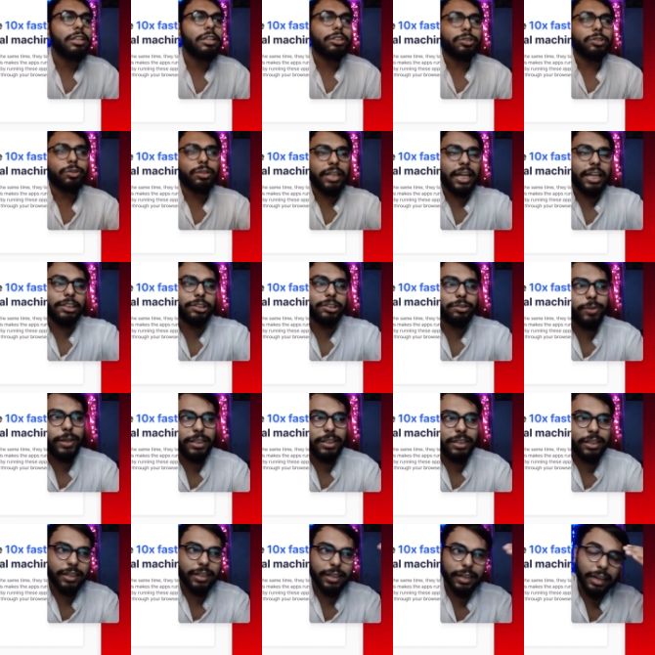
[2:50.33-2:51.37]
so that's
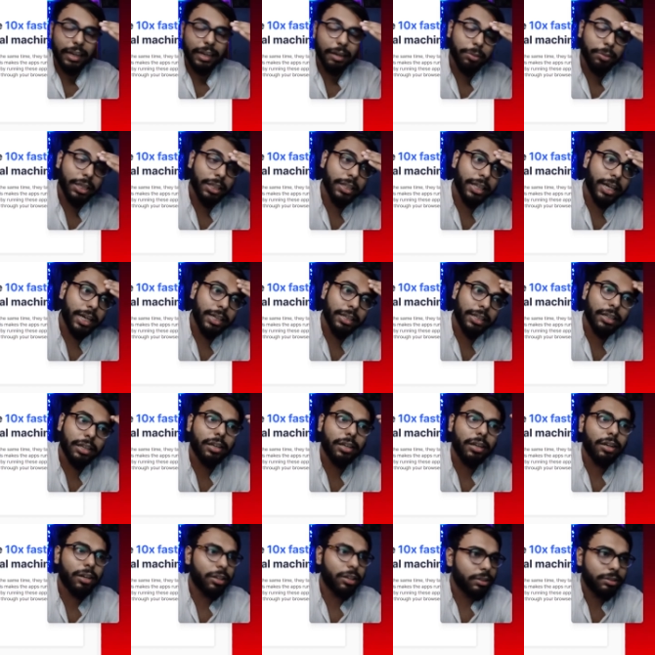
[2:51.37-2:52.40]
why they are claiming that
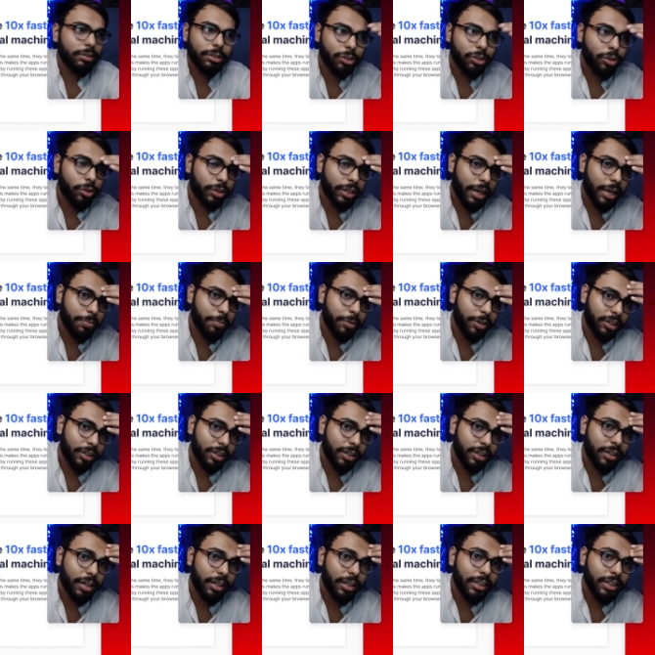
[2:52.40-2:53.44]
your app
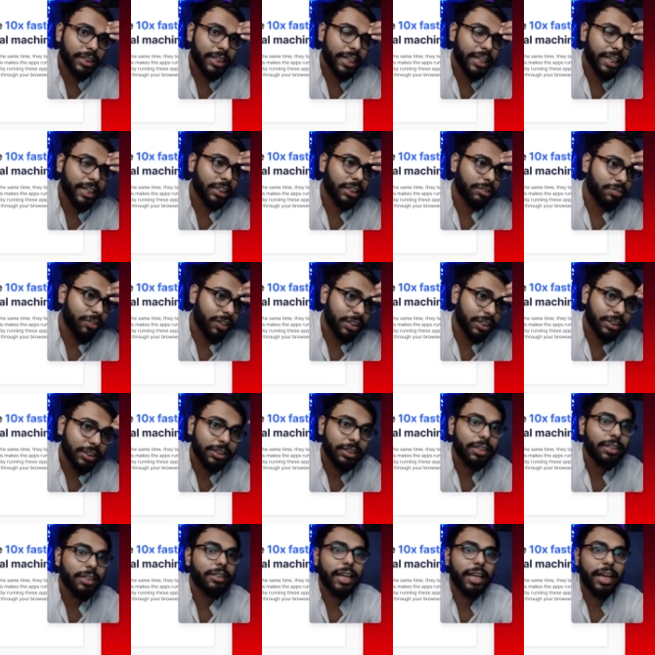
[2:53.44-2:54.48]
gonna run 10x
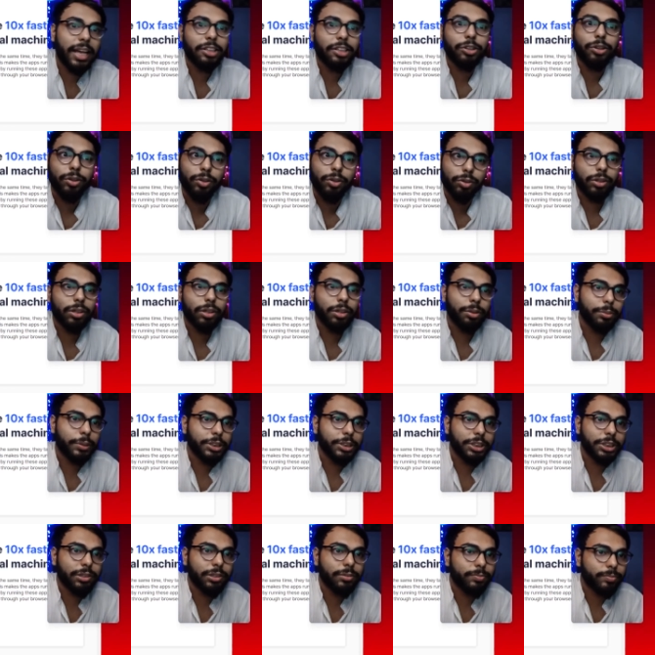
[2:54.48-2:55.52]
faster than your local
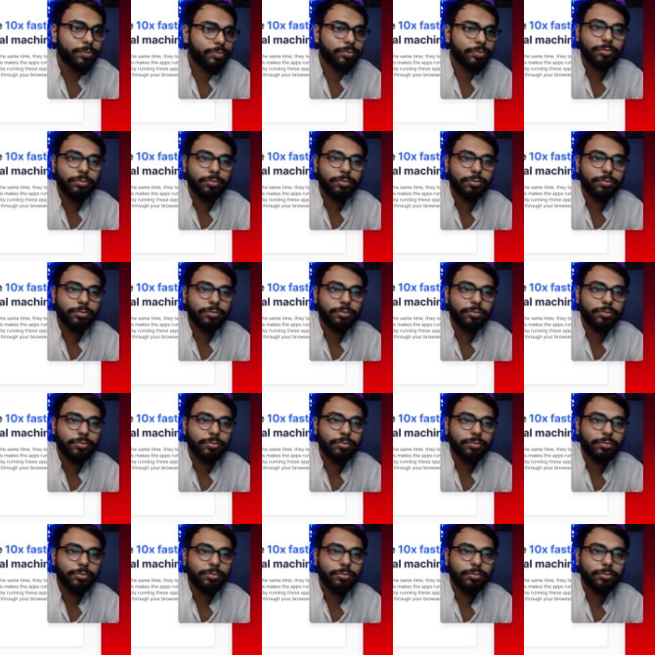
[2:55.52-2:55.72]
machine.